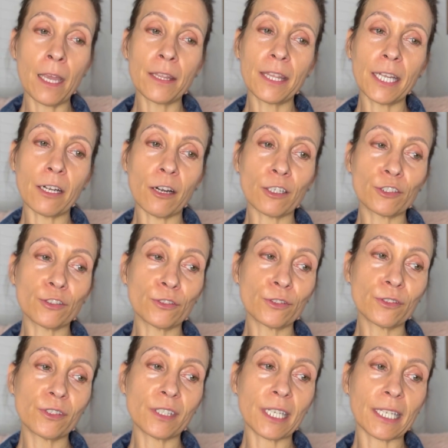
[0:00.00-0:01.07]
There are
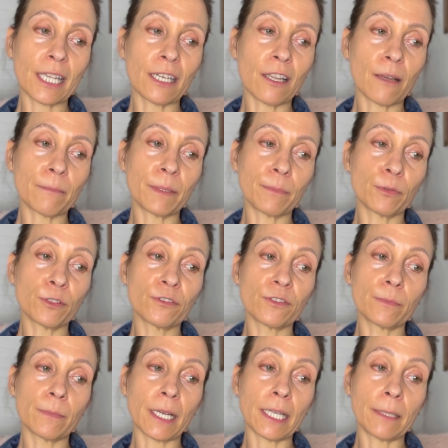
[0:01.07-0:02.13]
truths that cannot be
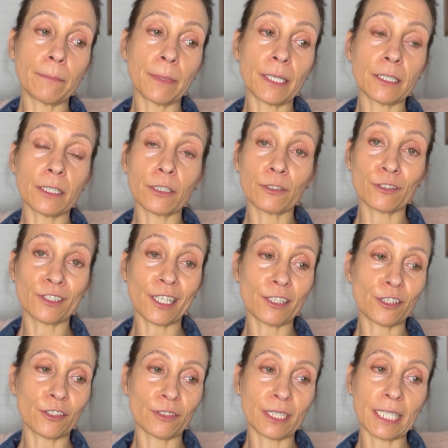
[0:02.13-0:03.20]
proven by empirical
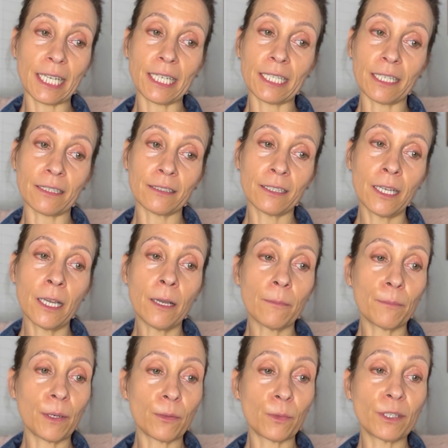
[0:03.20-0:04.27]
sensory data,
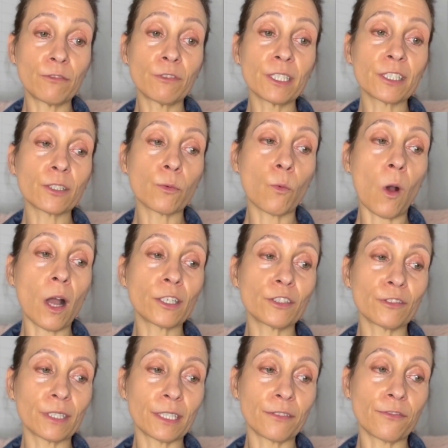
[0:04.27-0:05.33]
but we risk
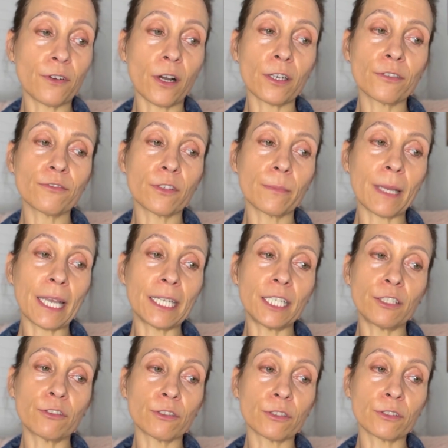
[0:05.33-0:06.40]
wandering far from any
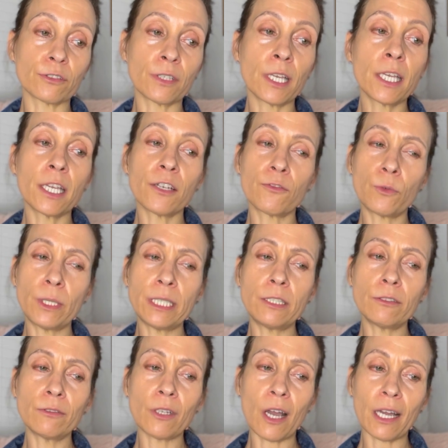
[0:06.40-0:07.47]
truth if we
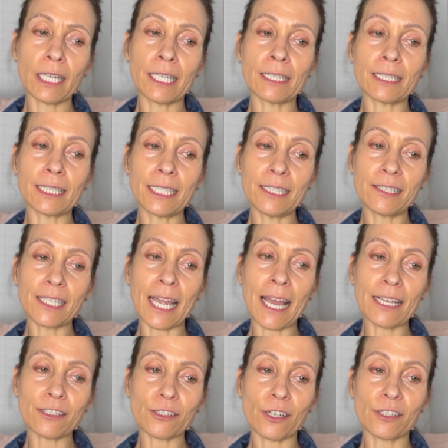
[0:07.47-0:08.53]
do not at least
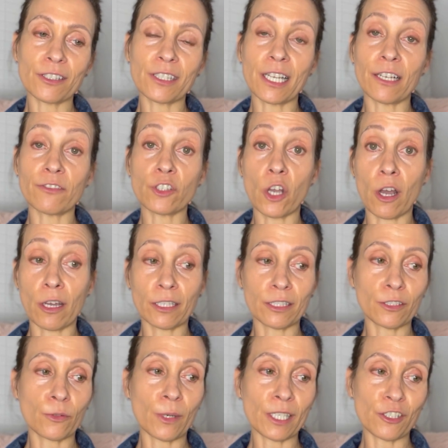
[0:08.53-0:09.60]
ask ourselves
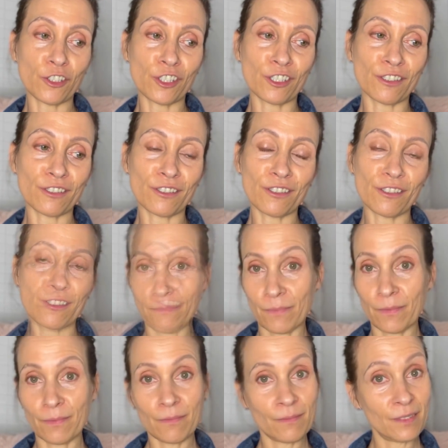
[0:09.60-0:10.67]
honest questions.
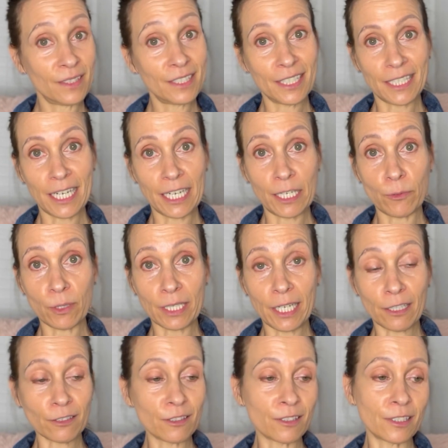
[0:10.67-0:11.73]
Did anyone
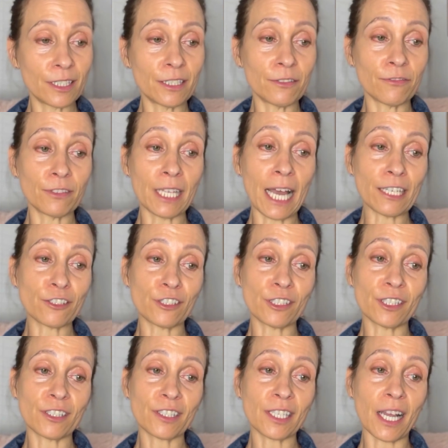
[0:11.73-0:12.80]
else see the flash in
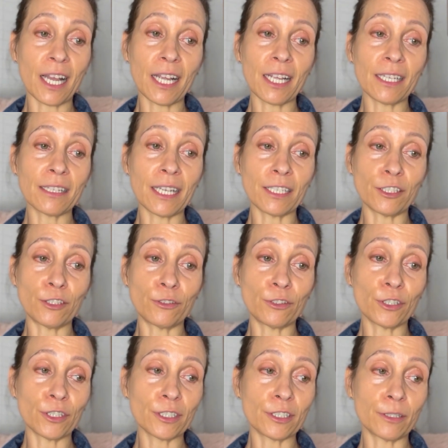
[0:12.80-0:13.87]
the sky that you
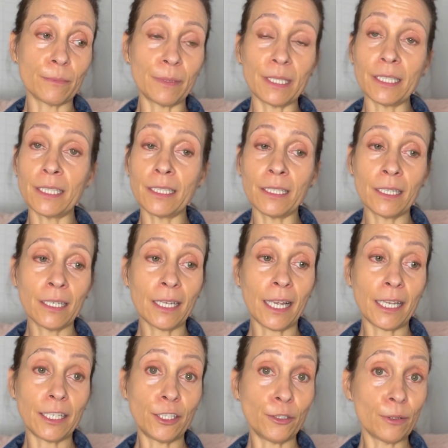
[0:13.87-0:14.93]
took to be
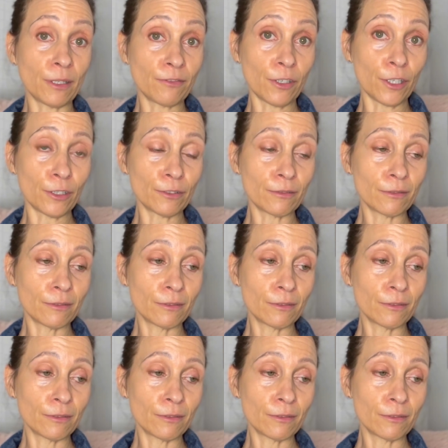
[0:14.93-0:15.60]
a UFO?